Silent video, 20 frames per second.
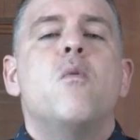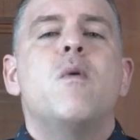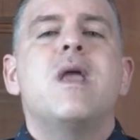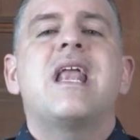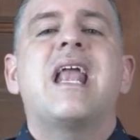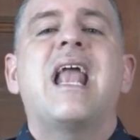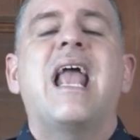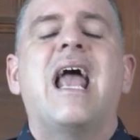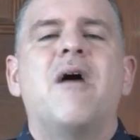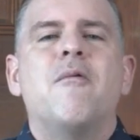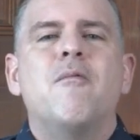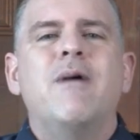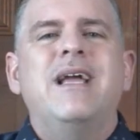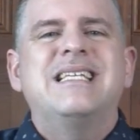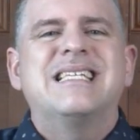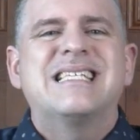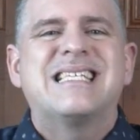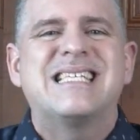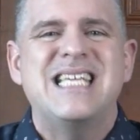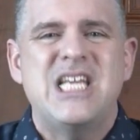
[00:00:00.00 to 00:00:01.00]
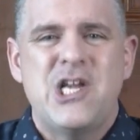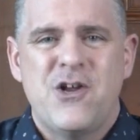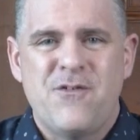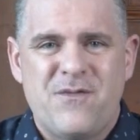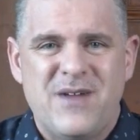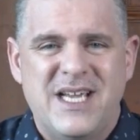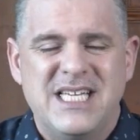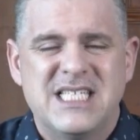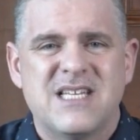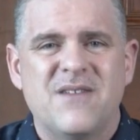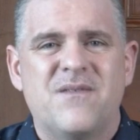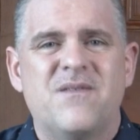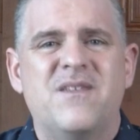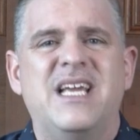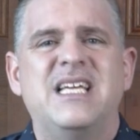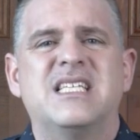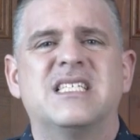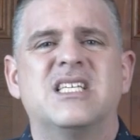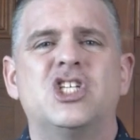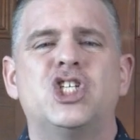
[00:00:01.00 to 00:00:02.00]
We can't wait to see you face to
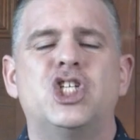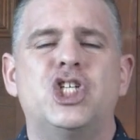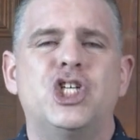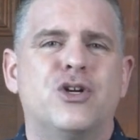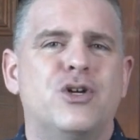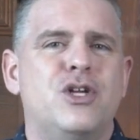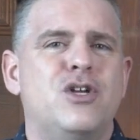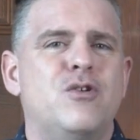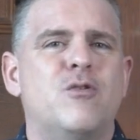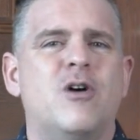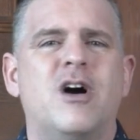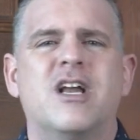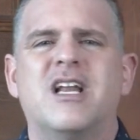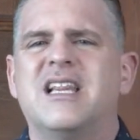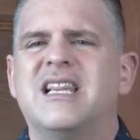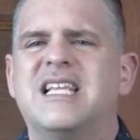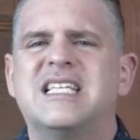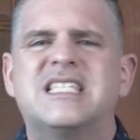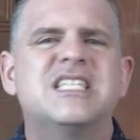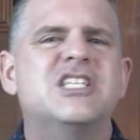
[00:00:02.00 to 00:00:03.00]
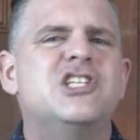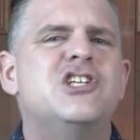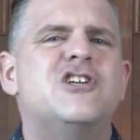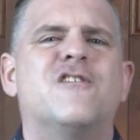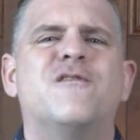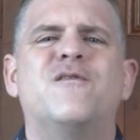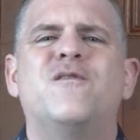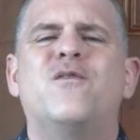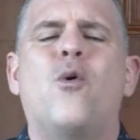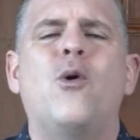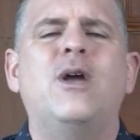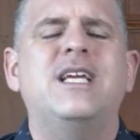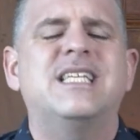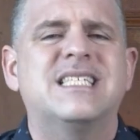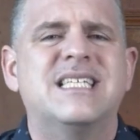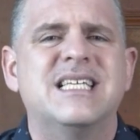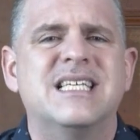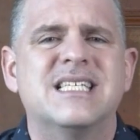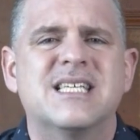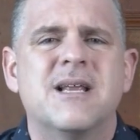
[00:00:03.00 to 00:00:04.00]
face and cheer you on and listen to your
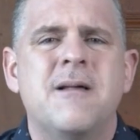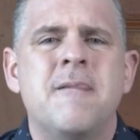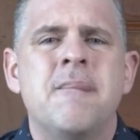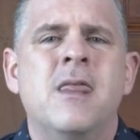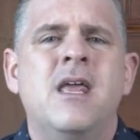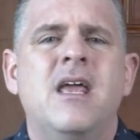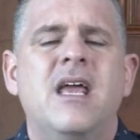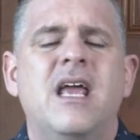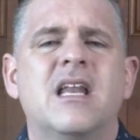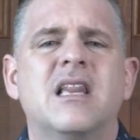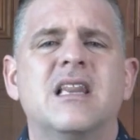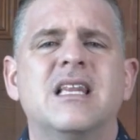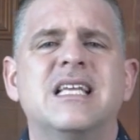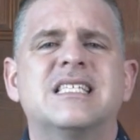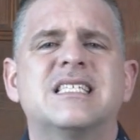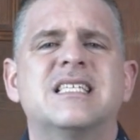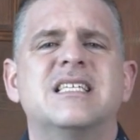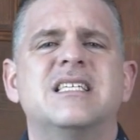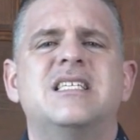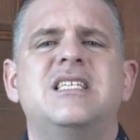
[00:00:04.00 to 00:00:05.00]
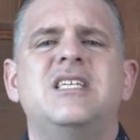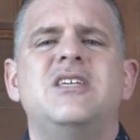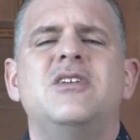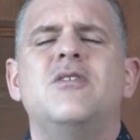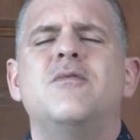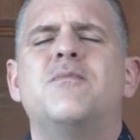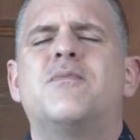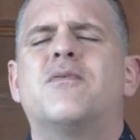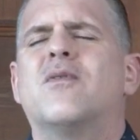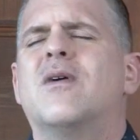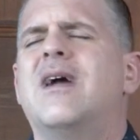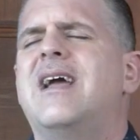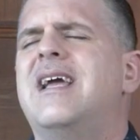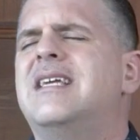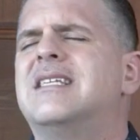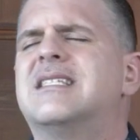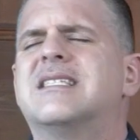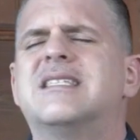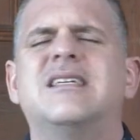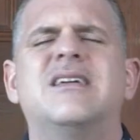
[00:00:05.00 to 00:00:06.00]
voices and listen to you
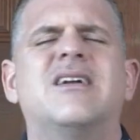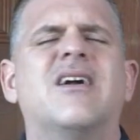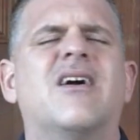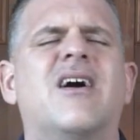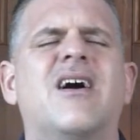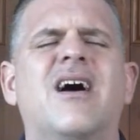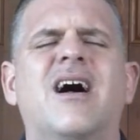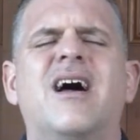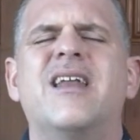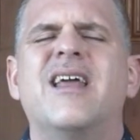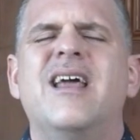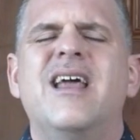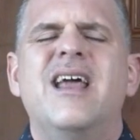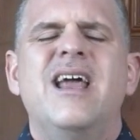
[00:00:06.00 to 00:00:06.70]
praise God